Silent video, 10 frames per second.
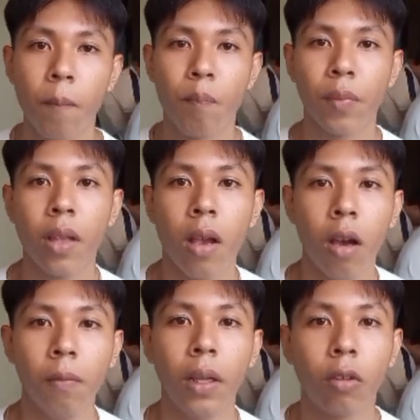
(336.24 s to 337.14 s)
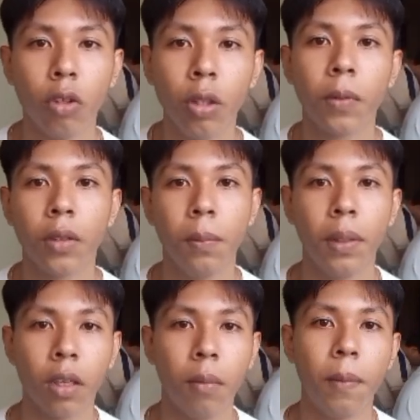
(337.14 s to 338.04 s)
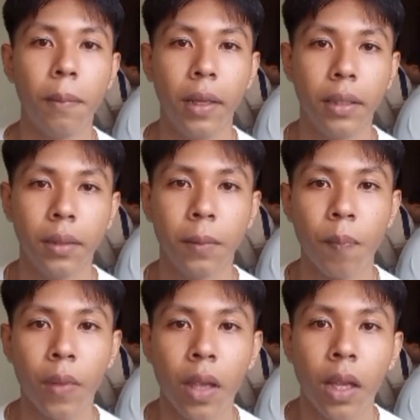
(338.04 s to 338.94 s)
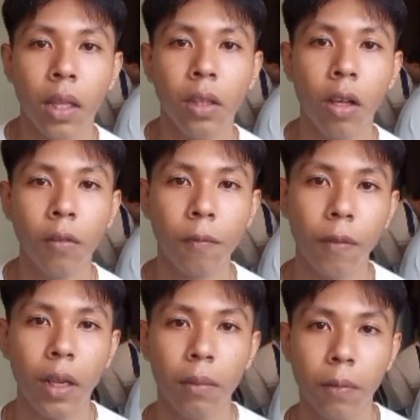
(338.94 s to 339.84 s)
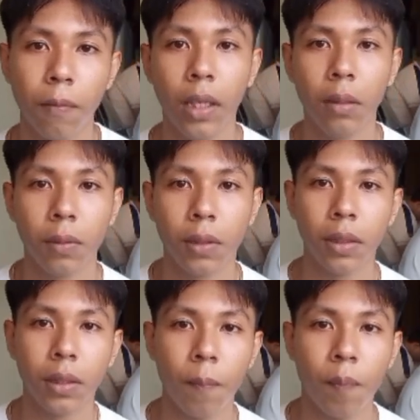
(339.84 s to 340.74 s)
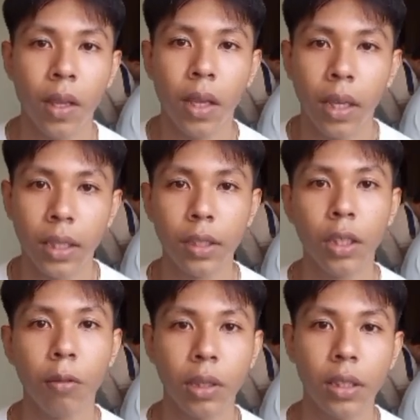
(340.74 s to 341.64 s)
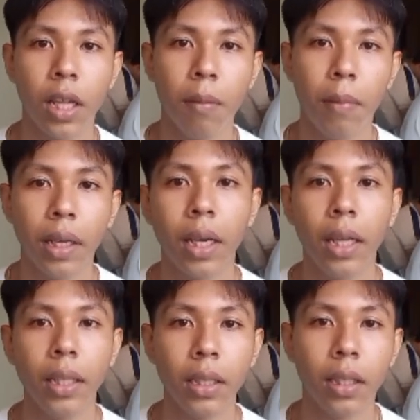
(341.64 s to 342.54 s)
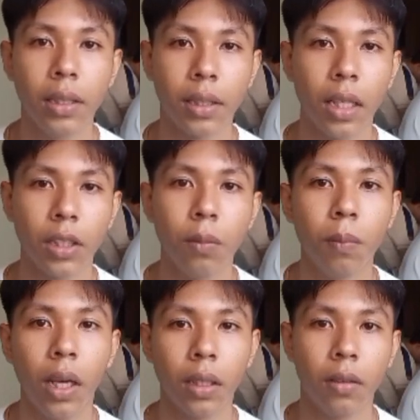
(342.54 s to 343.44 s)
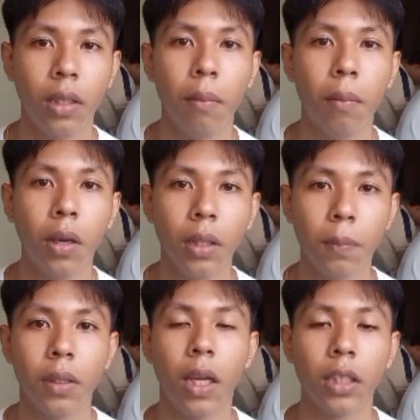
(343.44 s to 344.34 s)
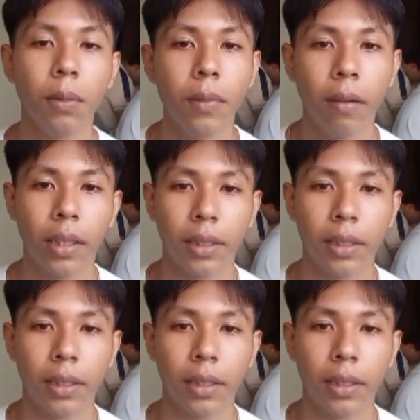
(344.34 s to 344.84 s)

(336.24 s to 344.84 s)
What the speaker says: of the group could be compromised. Don't flame the flames. Extinguish them by guiding the discussion back to the more productive direction.